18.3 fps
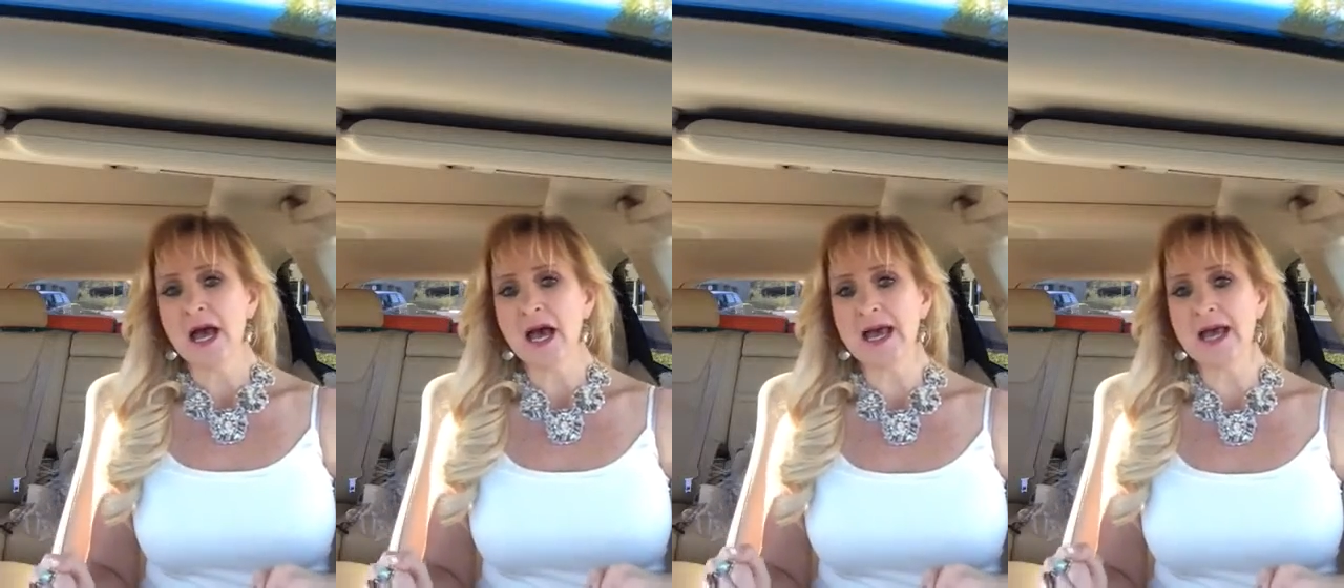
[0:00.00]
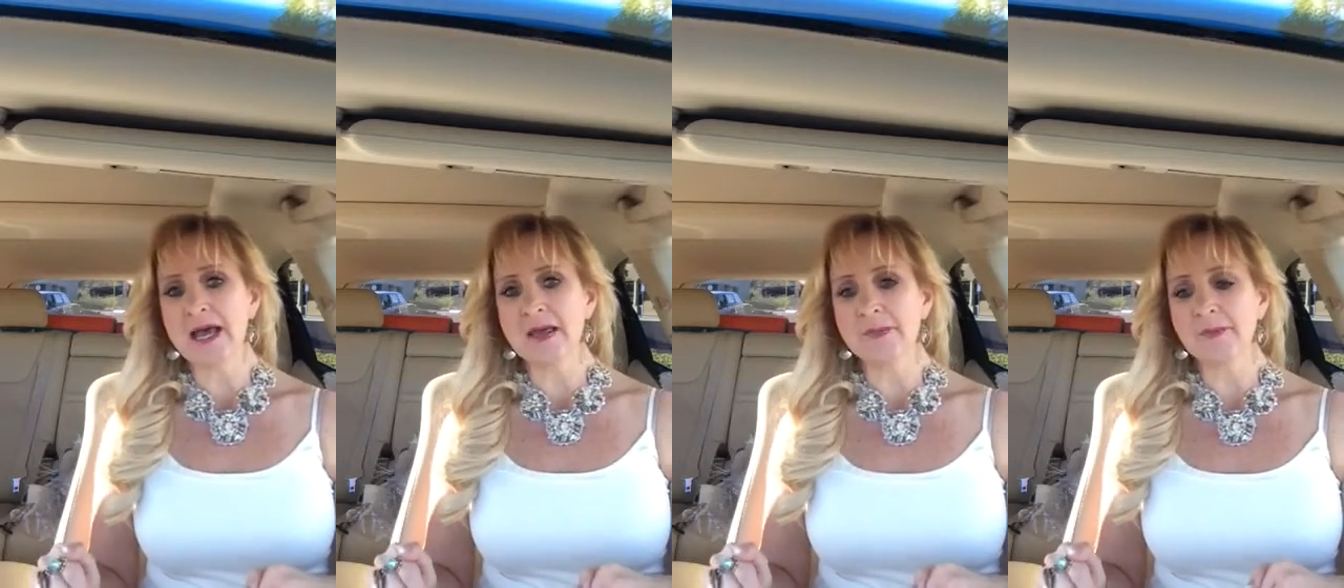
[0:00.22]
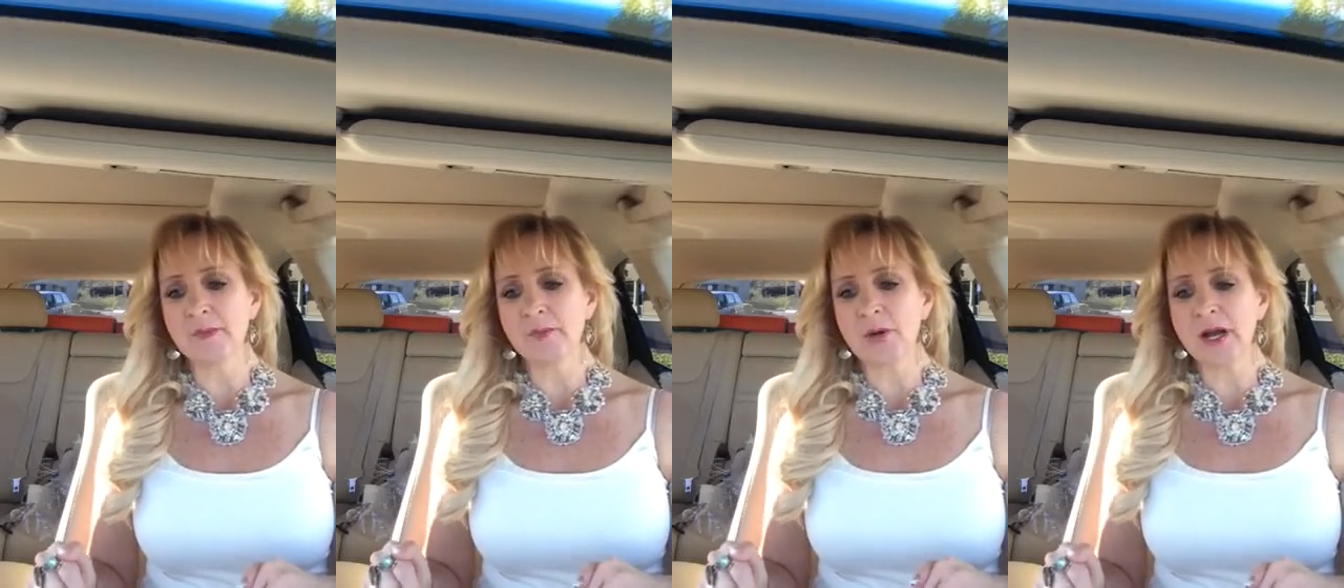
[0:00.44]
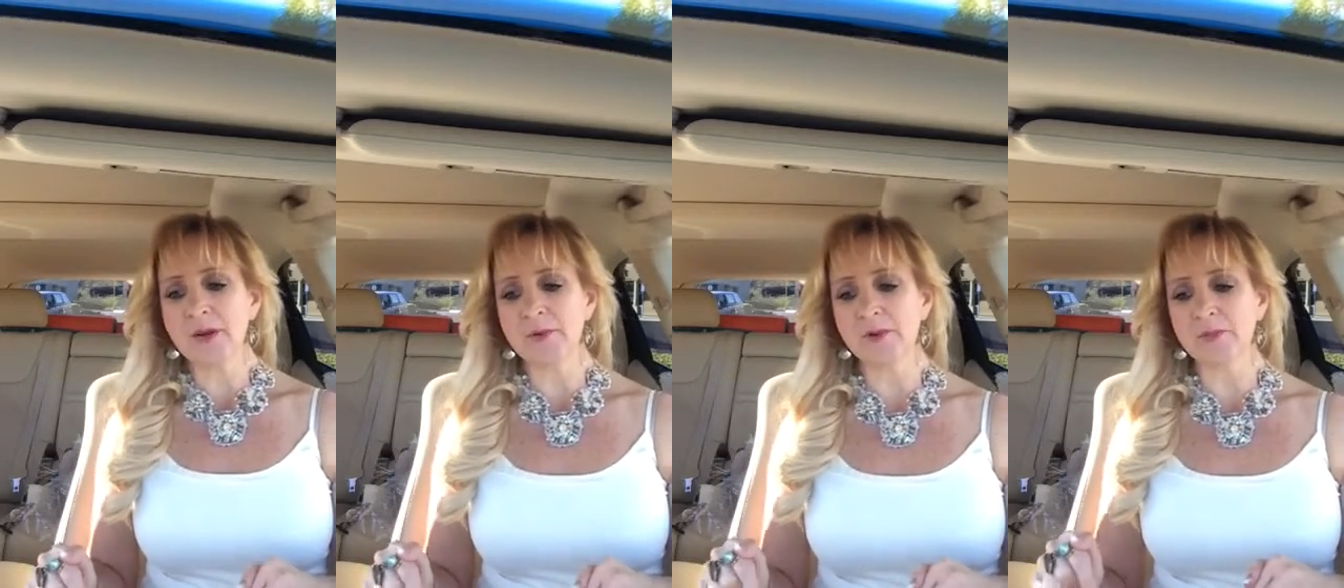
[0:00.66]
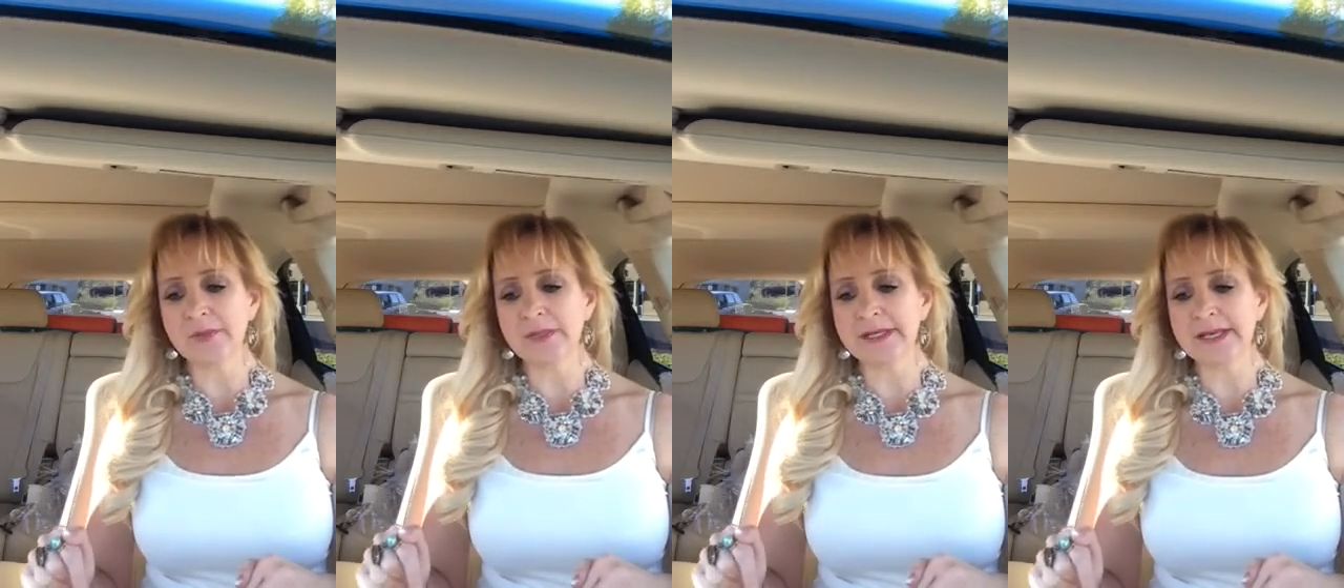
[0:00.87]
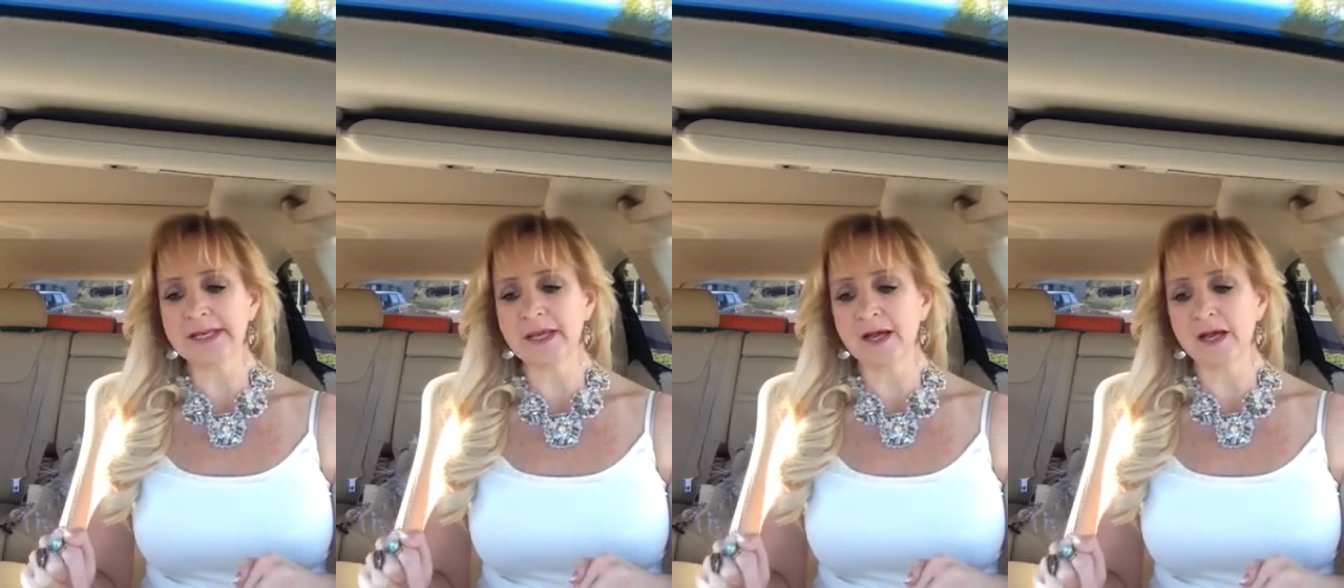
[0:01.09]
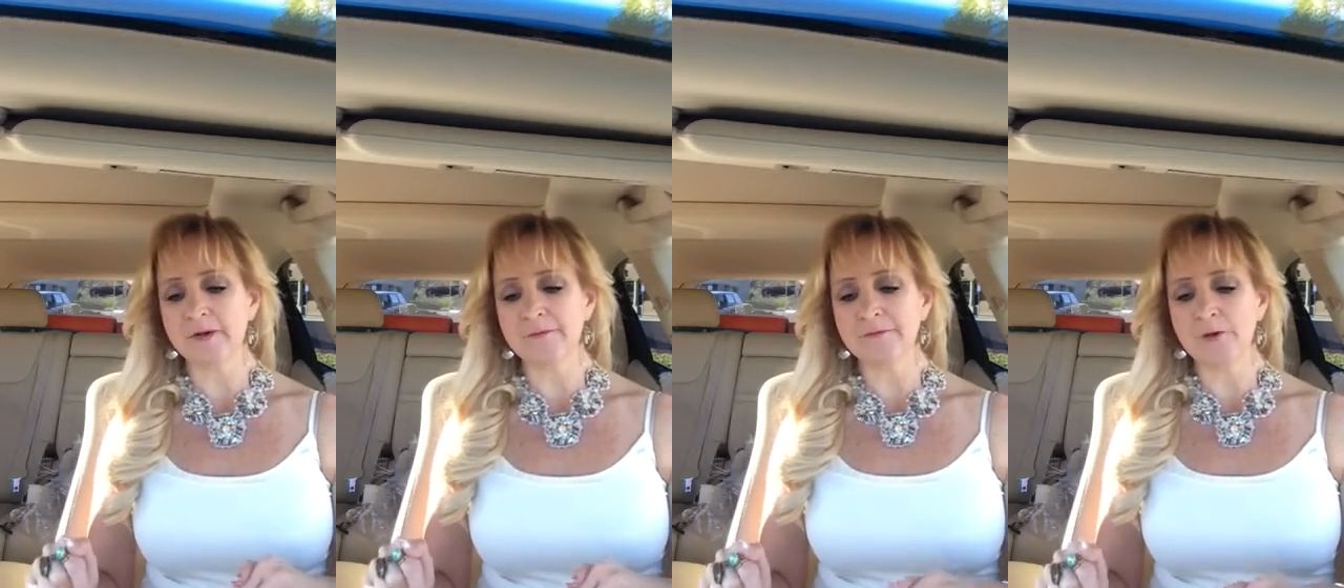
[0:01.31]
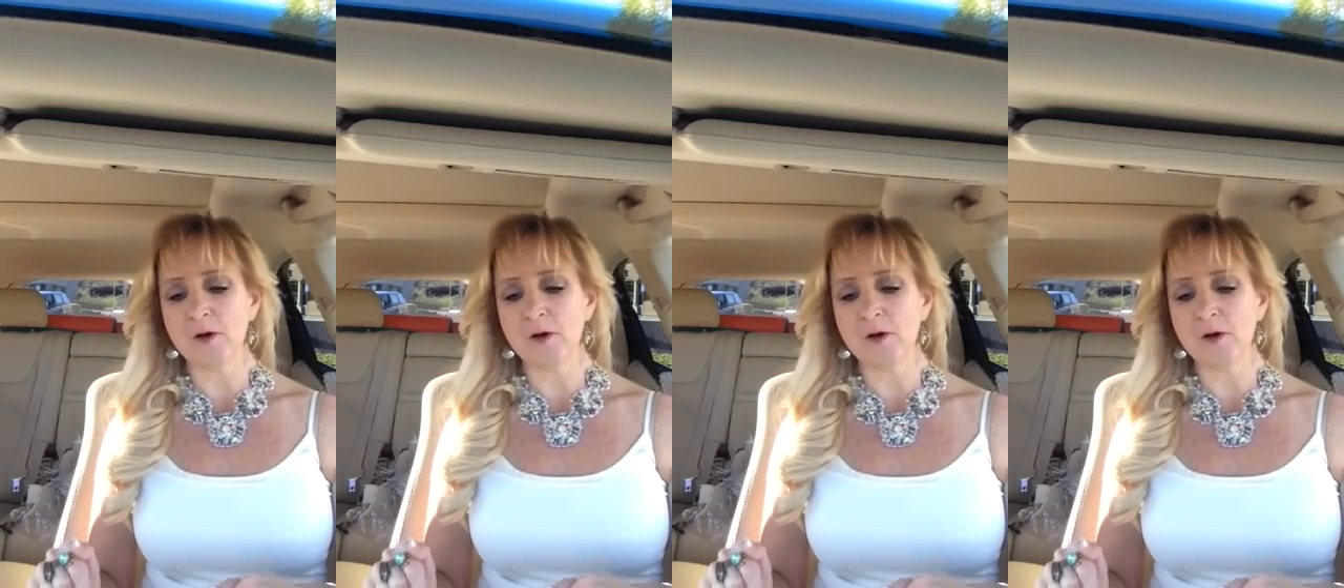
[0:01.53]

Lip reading: I'm probably a